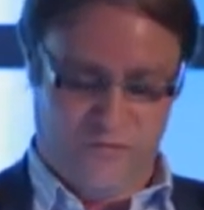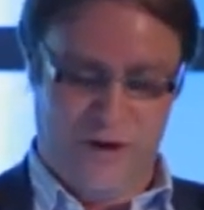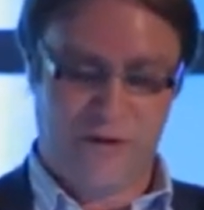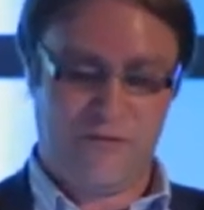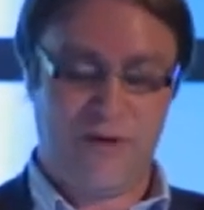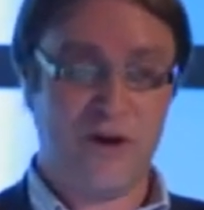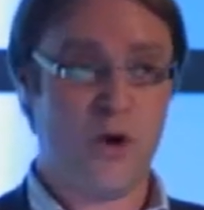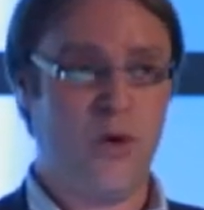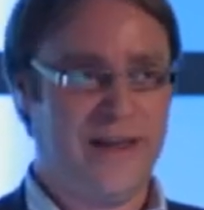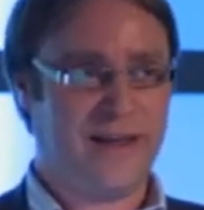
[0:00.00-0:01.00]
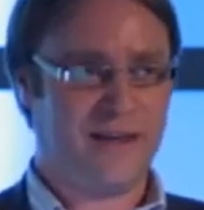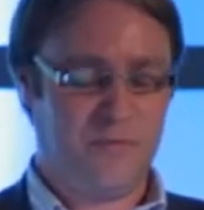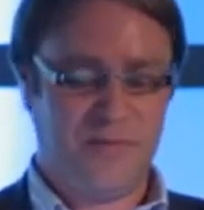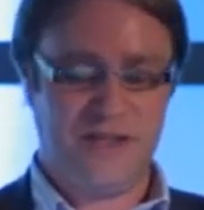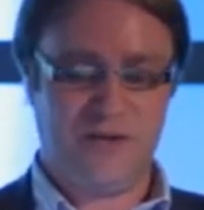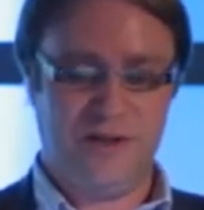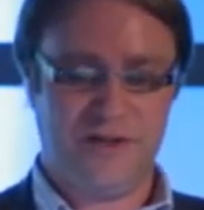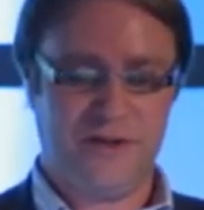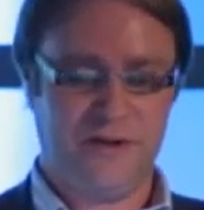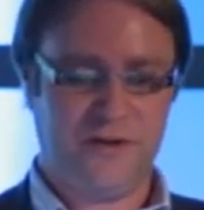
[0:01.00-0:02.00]
very, very quick piece of
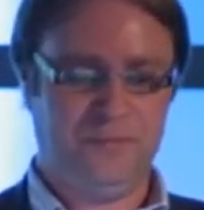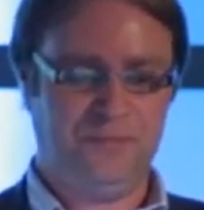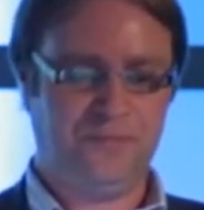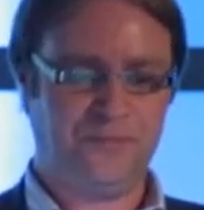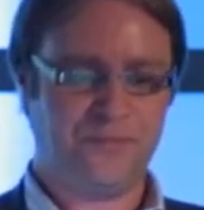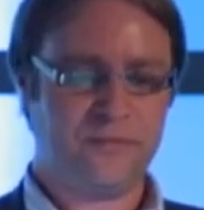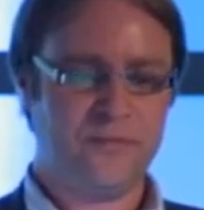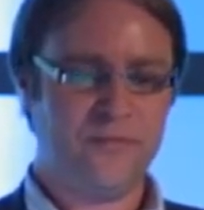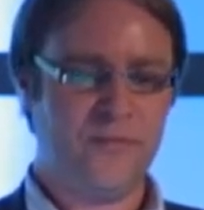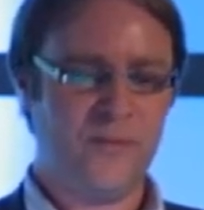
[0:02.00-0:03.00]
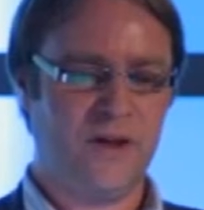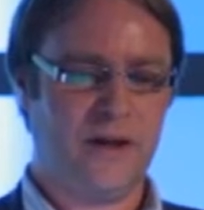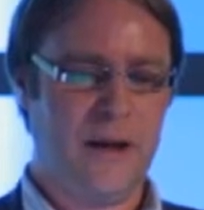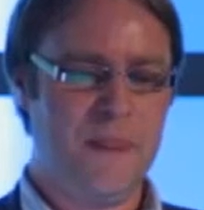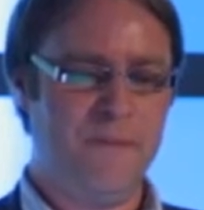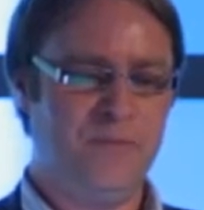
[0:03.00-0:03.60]
research. Okay.